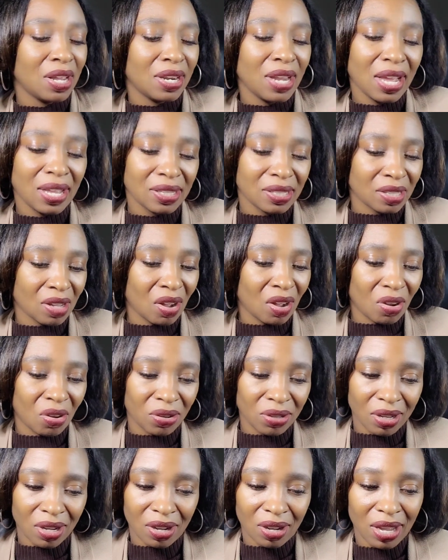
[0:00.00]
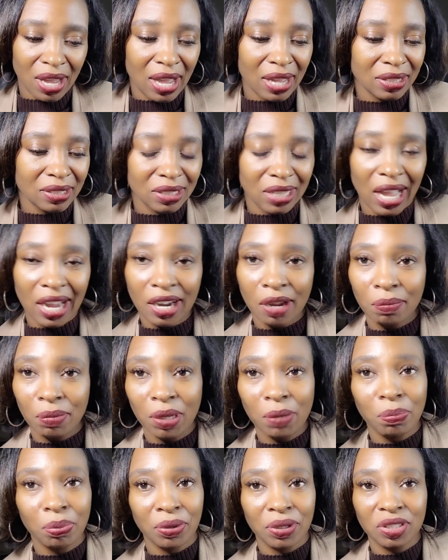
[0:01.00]
That's all, y'all. I could
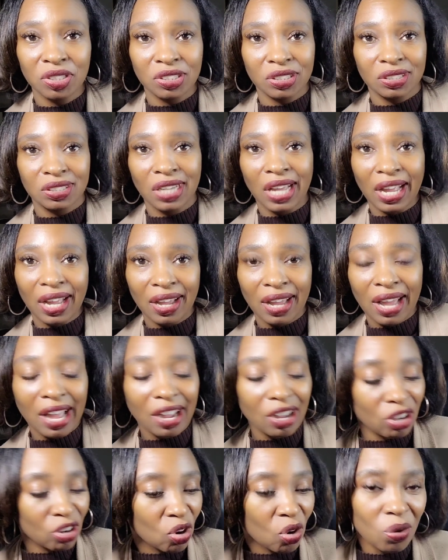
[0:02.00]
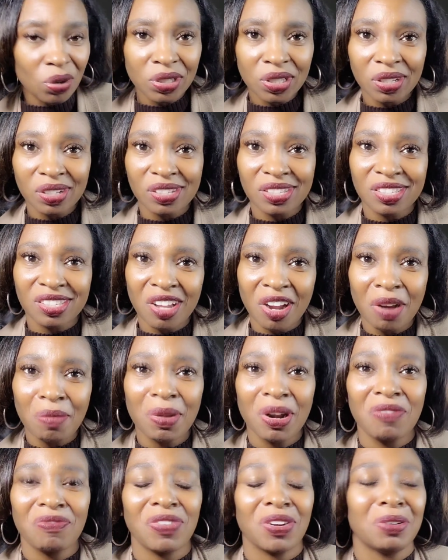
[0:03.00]
be preaching now. I could go into a
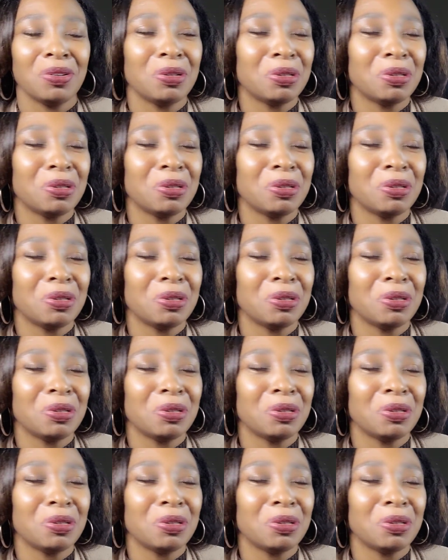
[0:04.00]
sermon if